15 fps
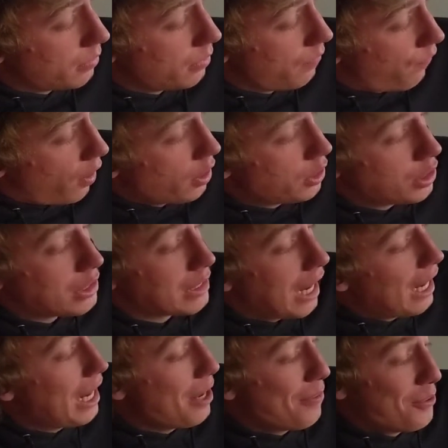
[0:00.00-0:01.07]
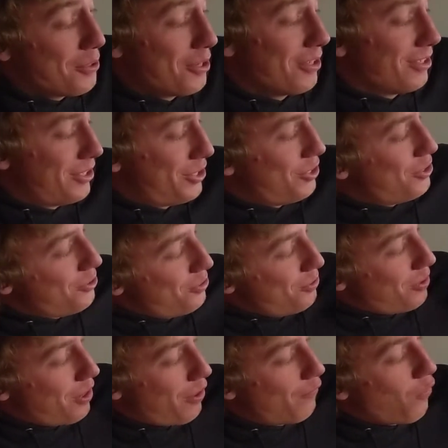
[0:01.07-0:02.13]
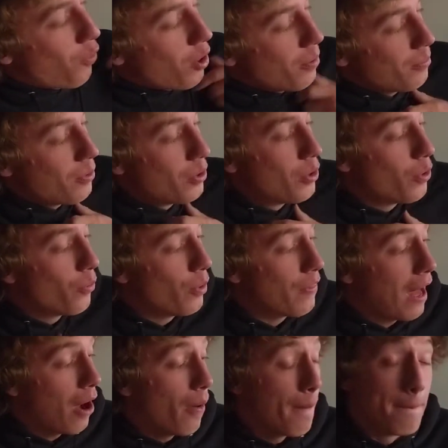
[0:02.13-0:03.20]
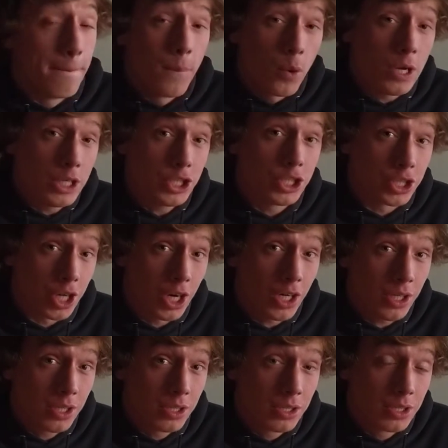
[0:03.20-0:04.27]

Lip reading: varnish is not able to form without moisture.